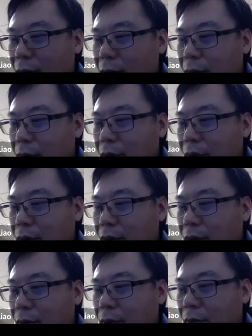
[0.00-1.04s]
to
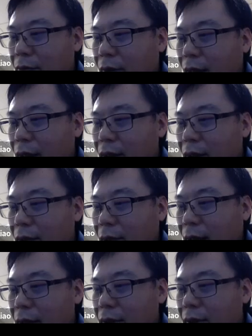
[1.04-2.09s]

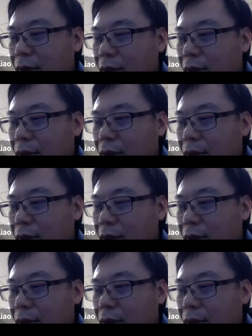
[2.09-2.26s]
factorize